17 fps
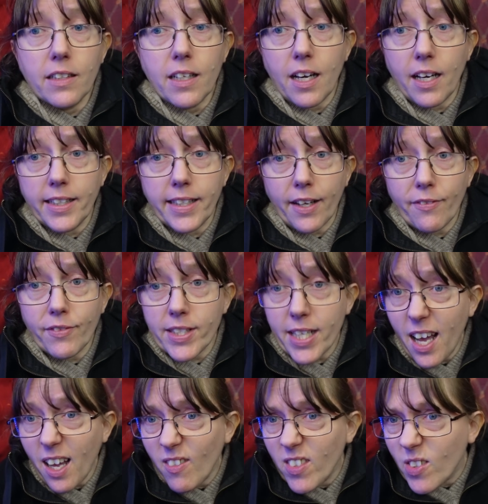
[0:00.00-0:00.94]
I didn't have
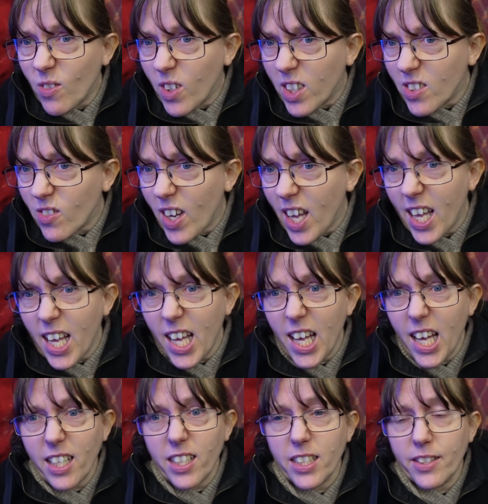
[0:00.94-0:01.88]
time to wash my
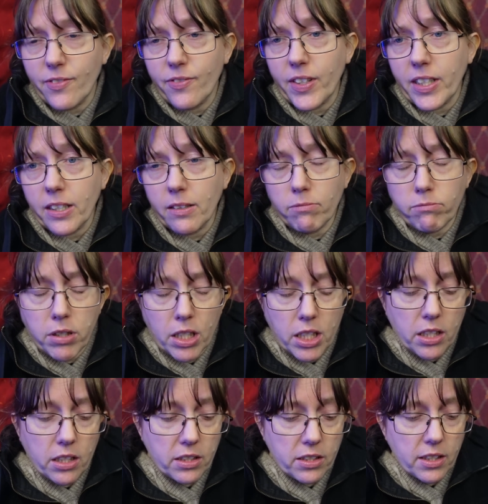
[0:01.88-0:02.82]
hair. I just feel
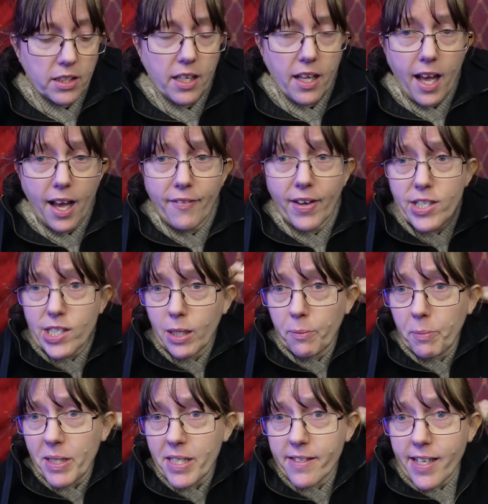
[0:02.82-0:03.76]
I've actually
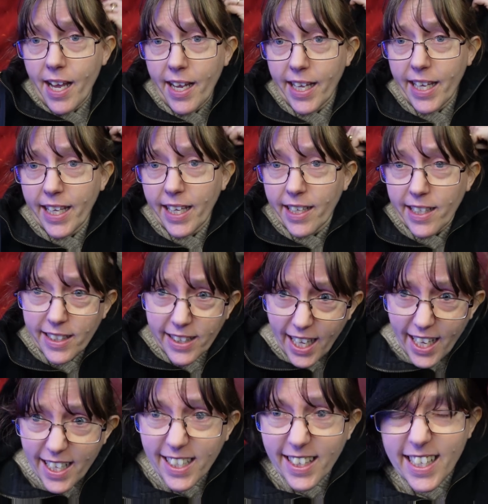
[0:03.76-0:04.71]
been sat here
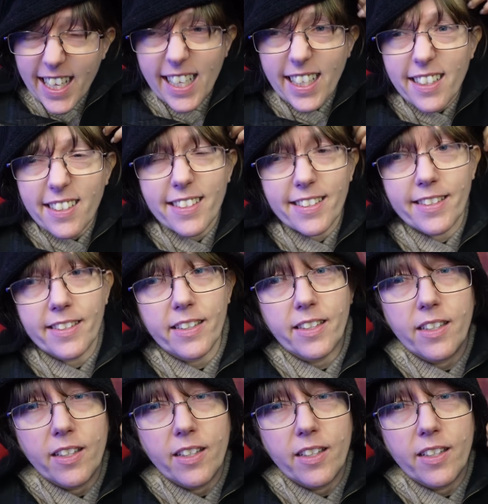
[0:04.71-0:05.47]
like this